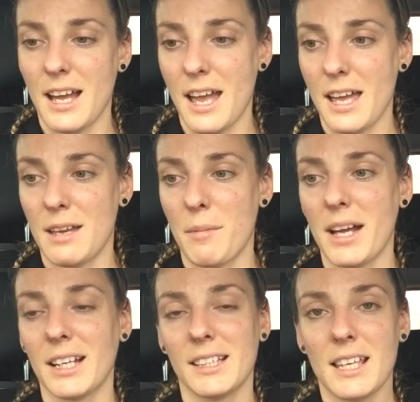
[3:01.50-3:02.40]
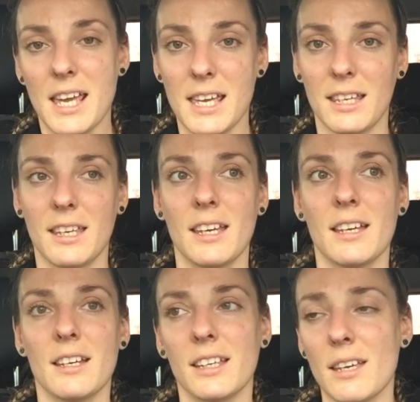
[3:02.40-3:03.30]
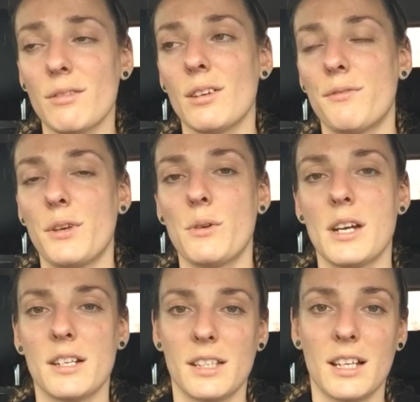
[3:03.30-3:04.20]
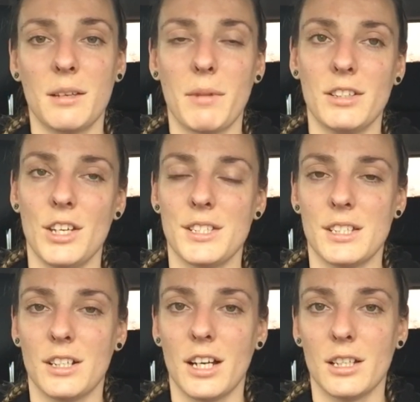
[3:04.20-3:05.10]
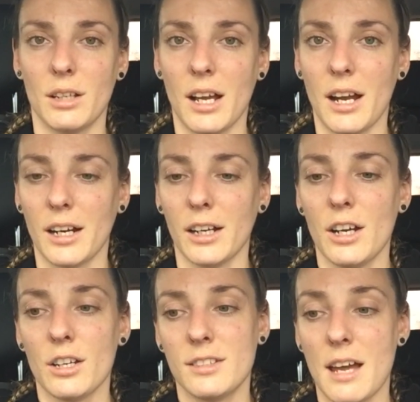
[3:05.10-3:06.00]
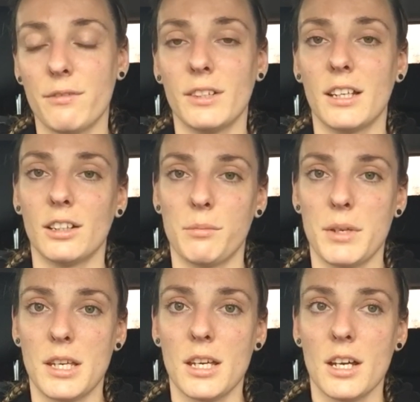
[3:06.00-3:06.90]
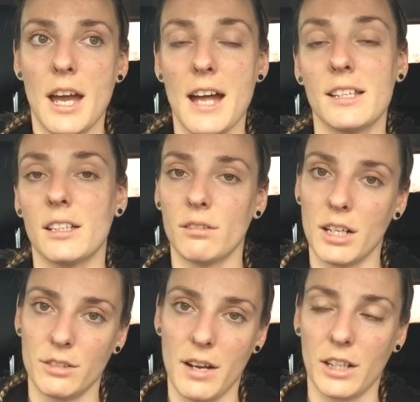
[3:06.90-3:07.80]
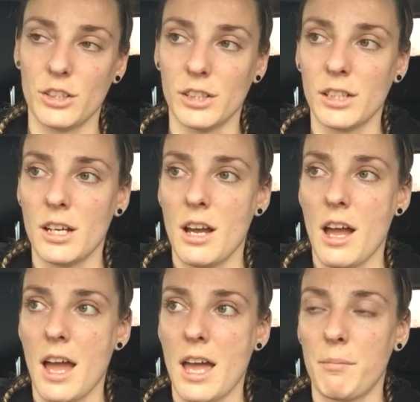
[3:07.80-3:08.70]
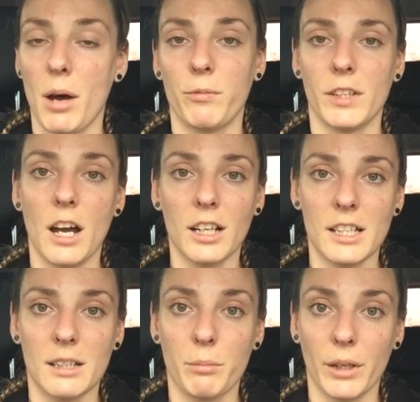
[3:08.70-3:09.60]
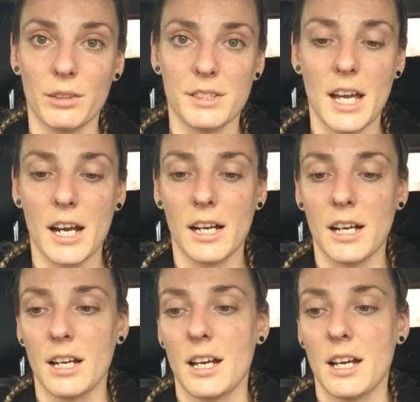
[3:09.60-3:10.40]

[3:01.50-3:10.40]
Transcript: And I think, give it a few years, I think Manchester United are definitely going to be heading in the right direction. Hopefully Ollie can bring us there.